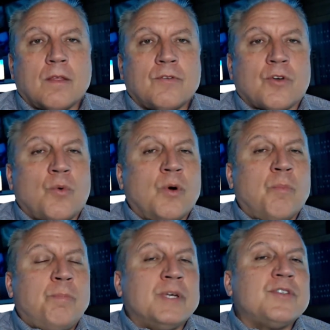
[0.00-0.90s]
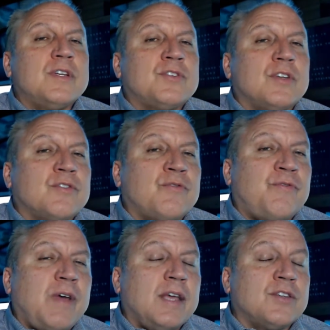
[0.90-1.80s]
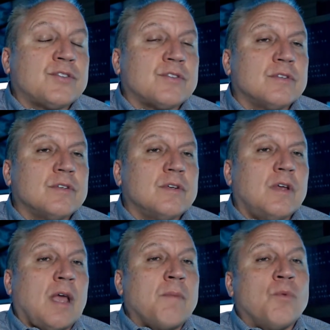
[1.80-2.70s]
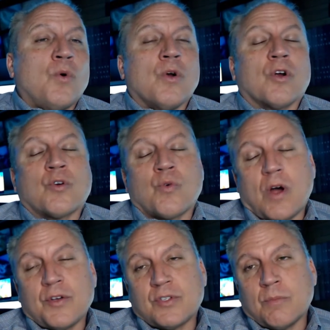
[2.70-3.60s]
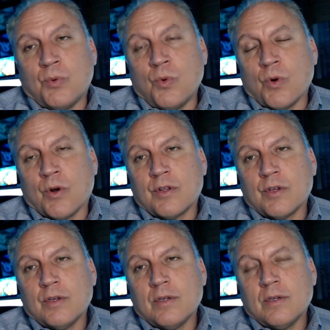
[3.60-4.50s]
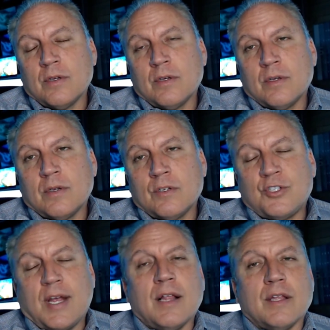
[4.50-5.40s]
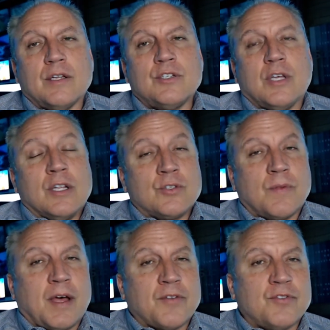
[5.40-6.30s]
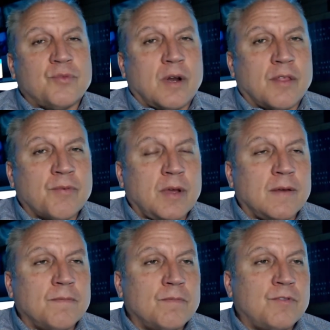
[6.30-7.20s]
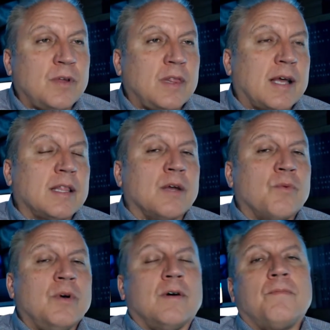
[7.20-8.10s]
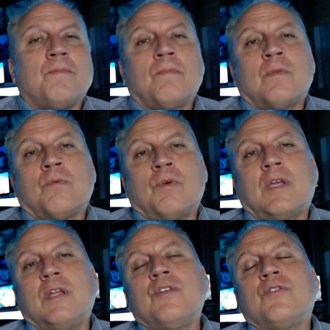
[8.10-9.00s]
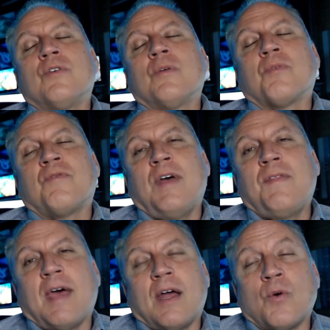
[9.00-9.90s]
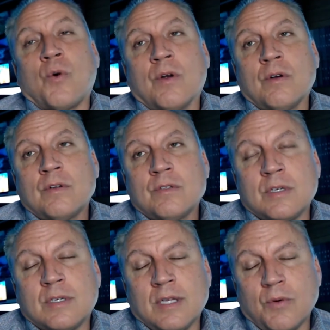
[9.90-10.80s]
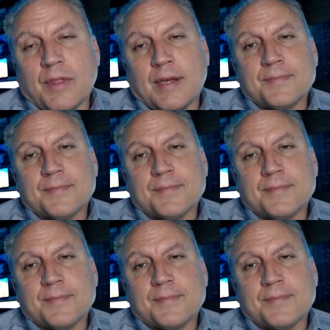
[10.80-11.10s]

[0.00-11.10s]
So will businesses face a more across-the-board challenge in 2023? It's very likely it will. What can you do to prevent that or to deal with it?